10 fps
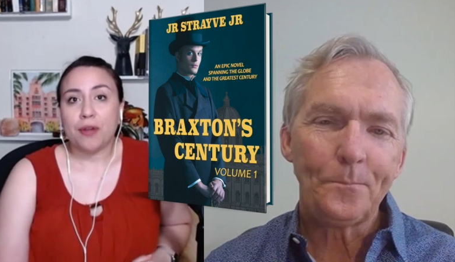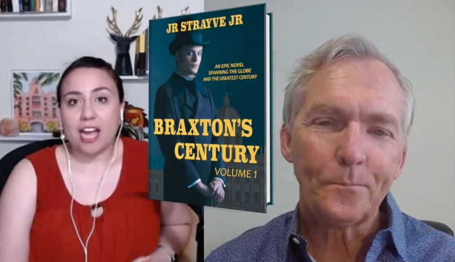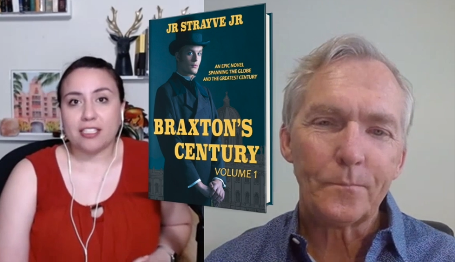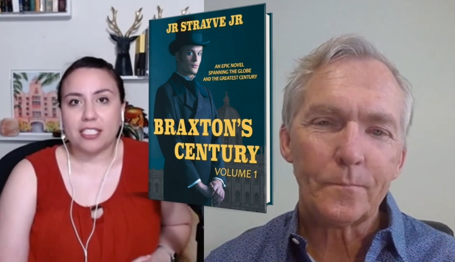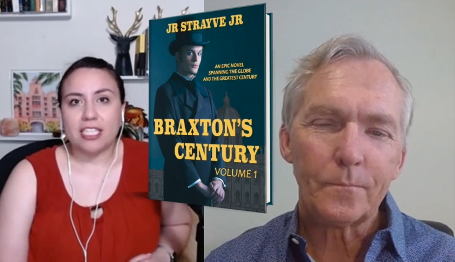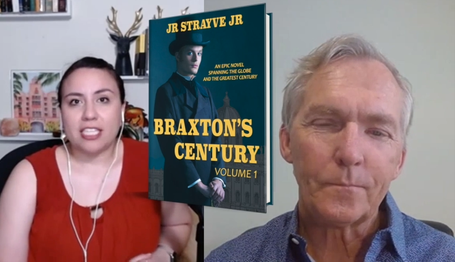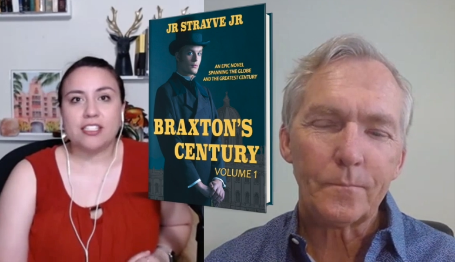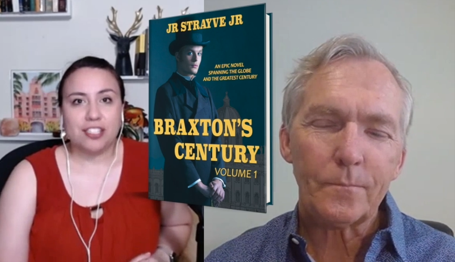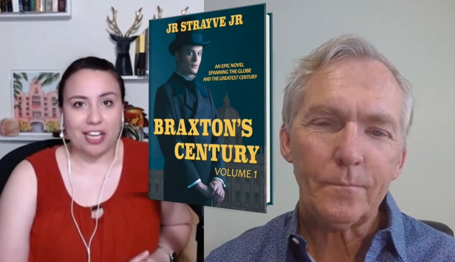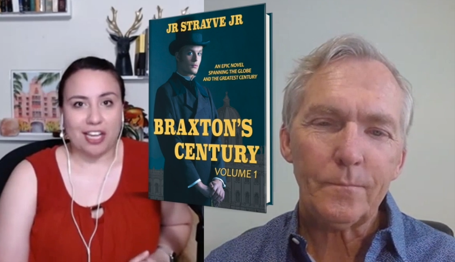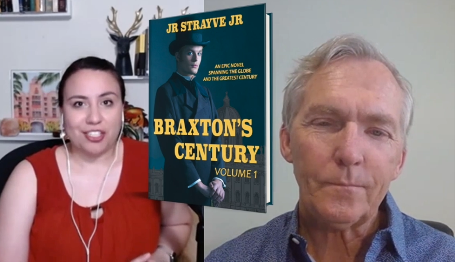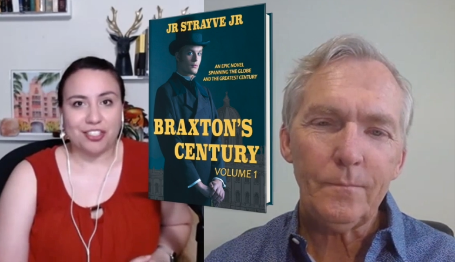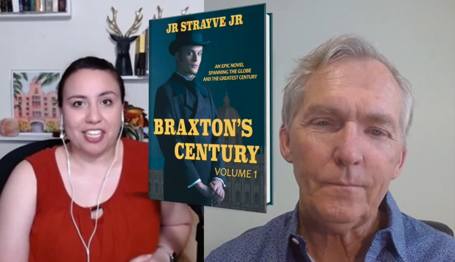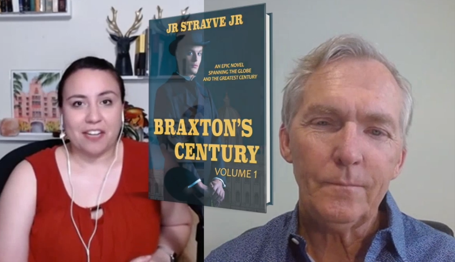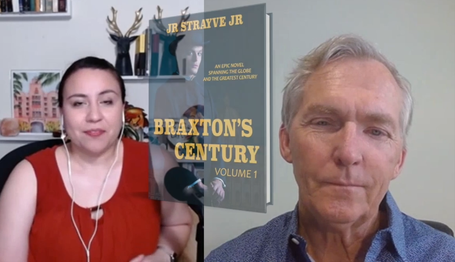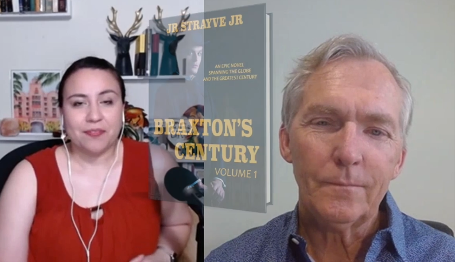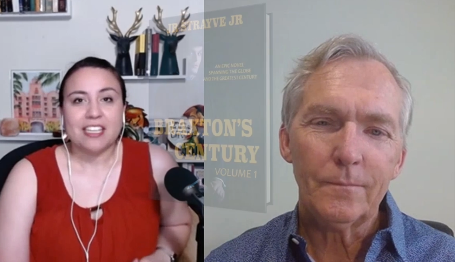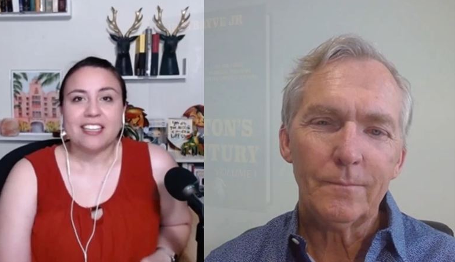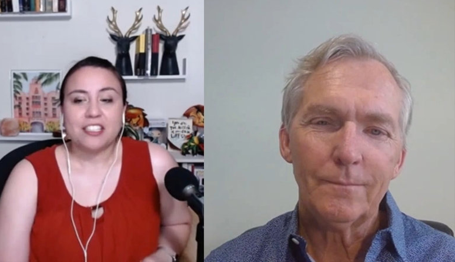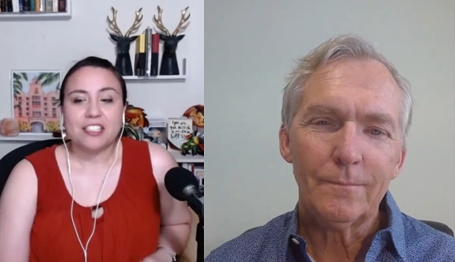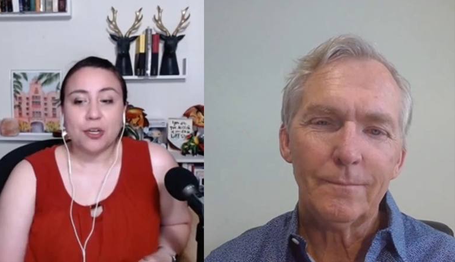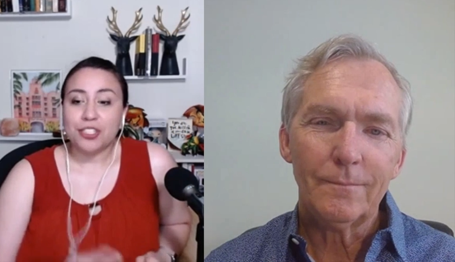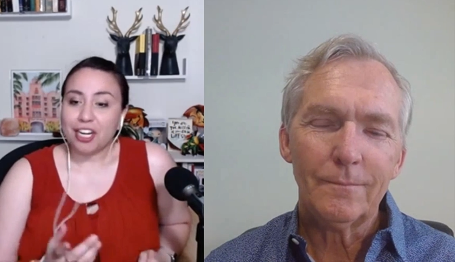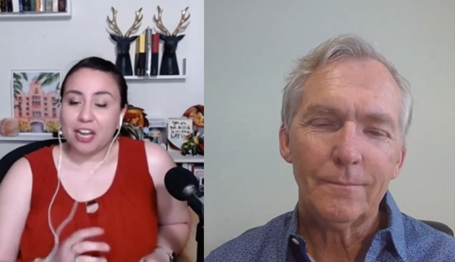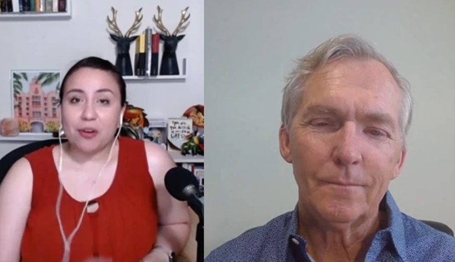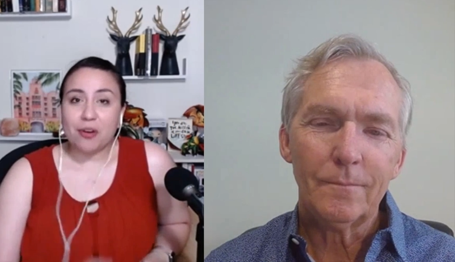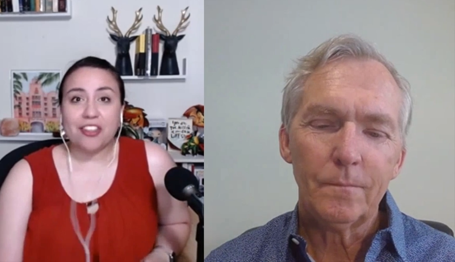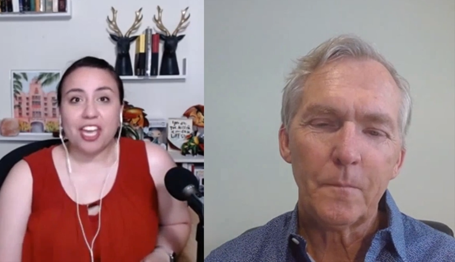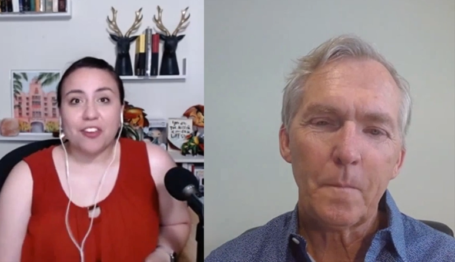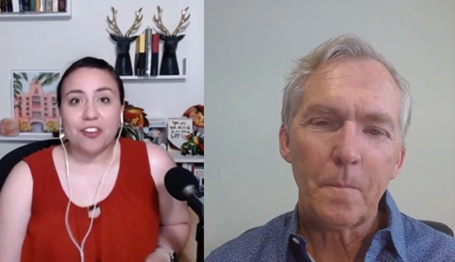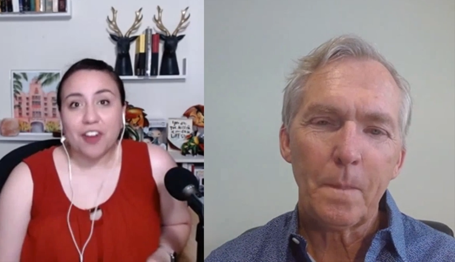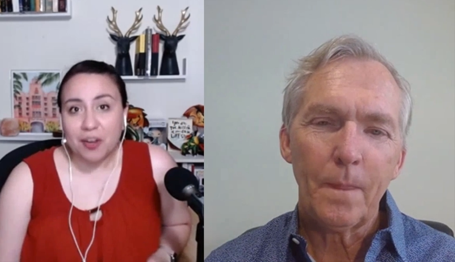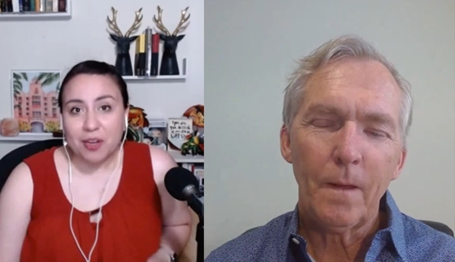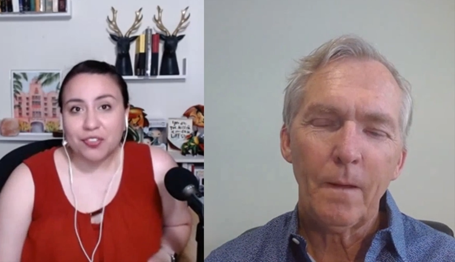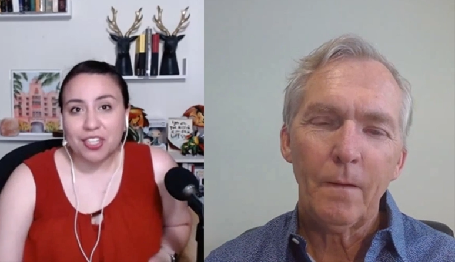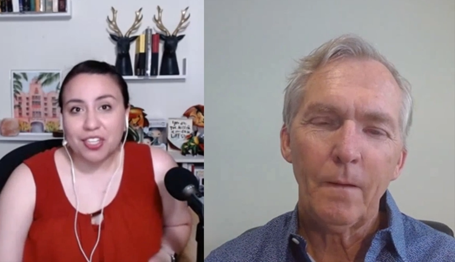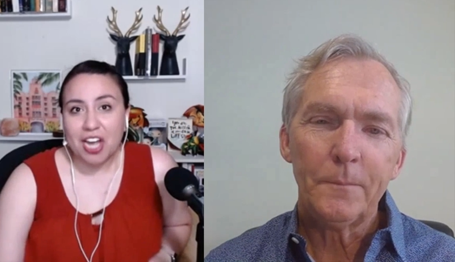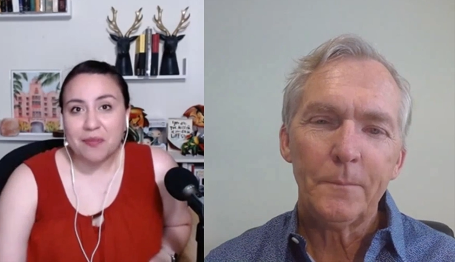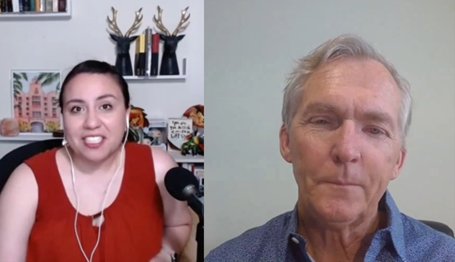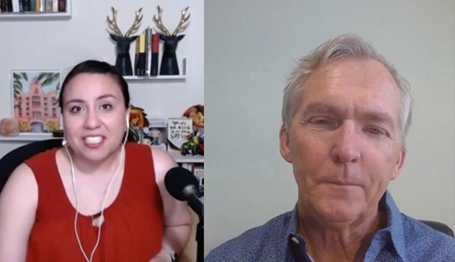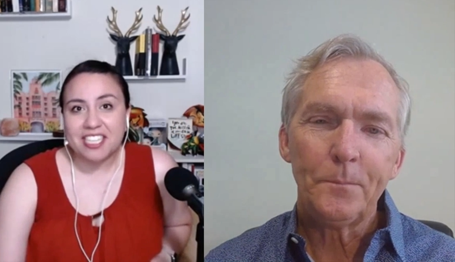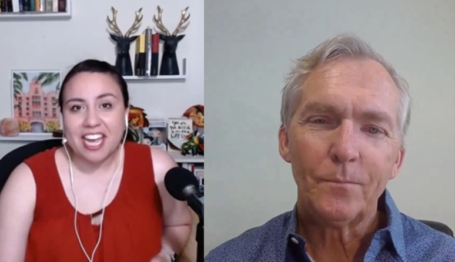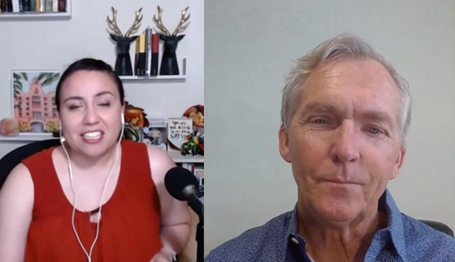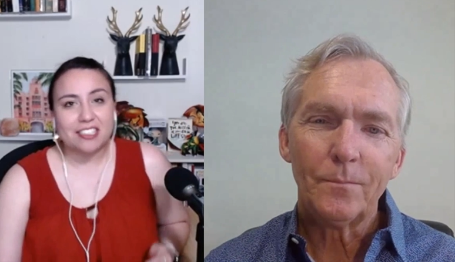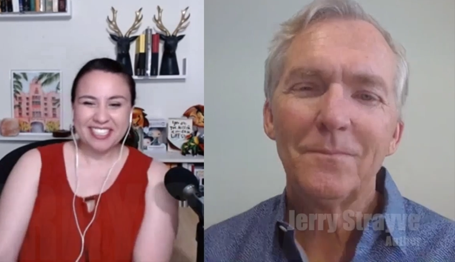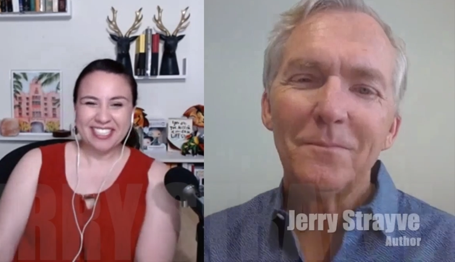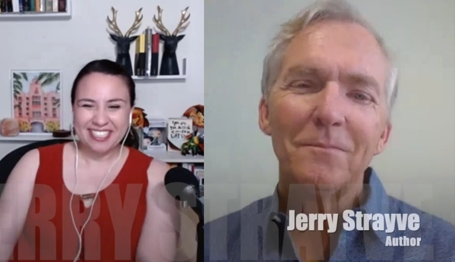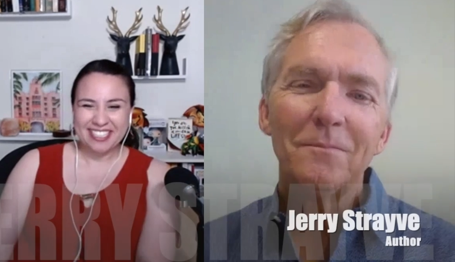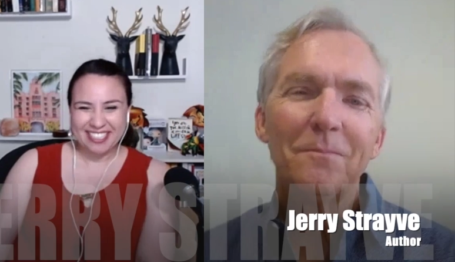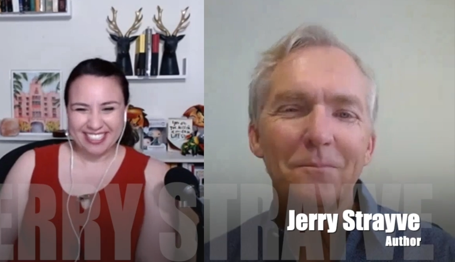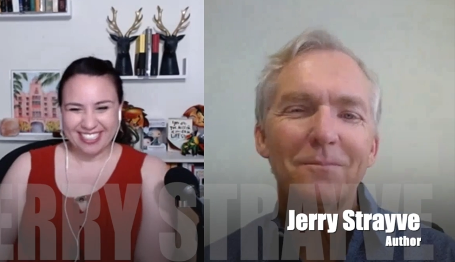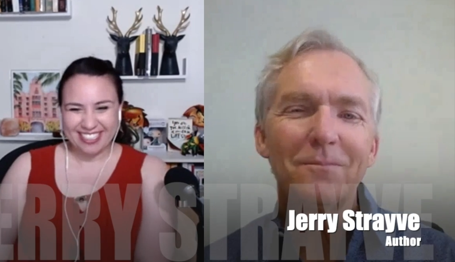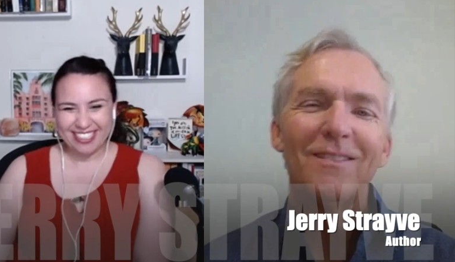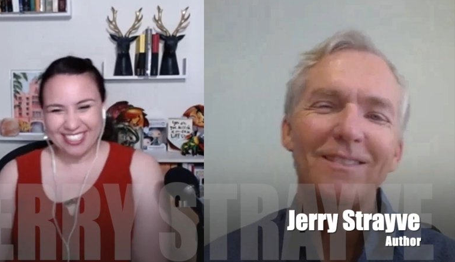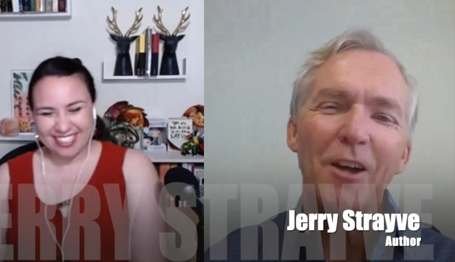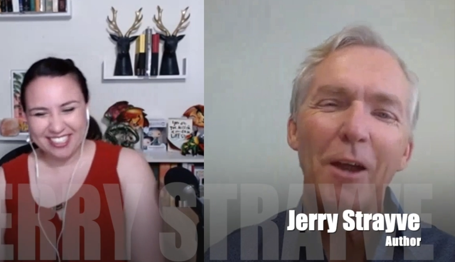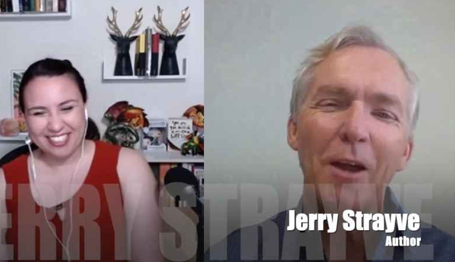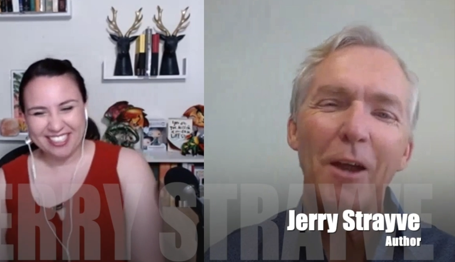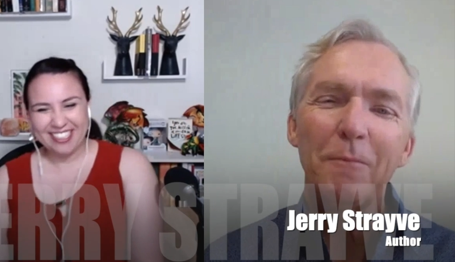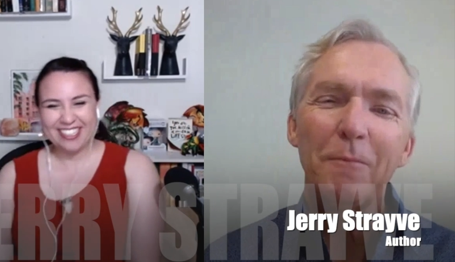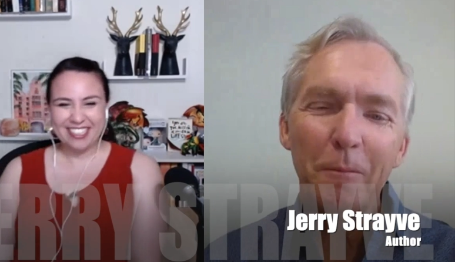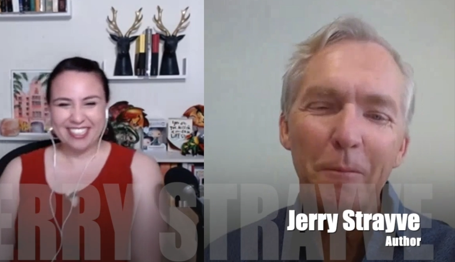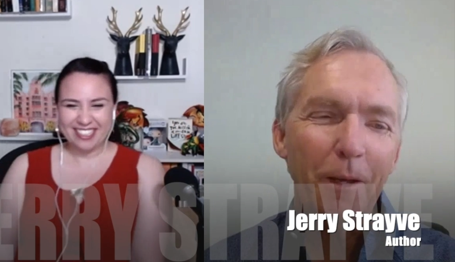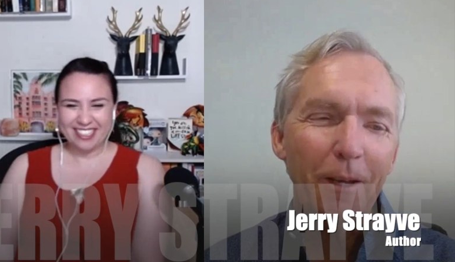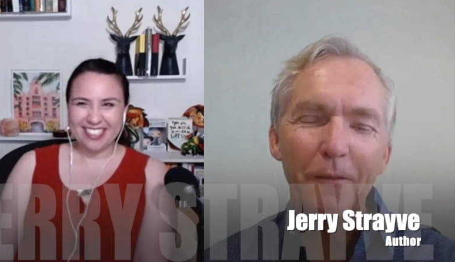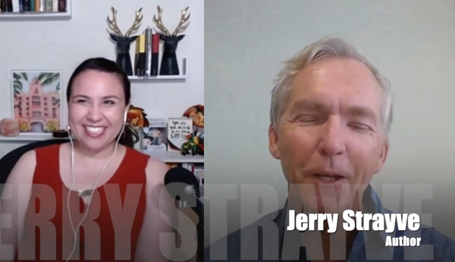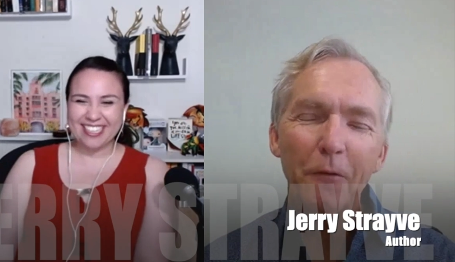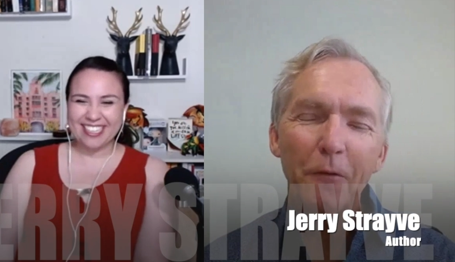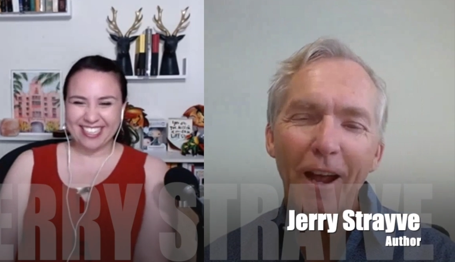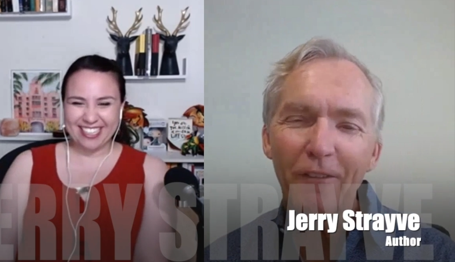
Speaker 1: Braxton Century. So, Jerry, I want to thank you very much for coming today.
Speaker 2: Great. Well, I'm glad to be here. Thank you for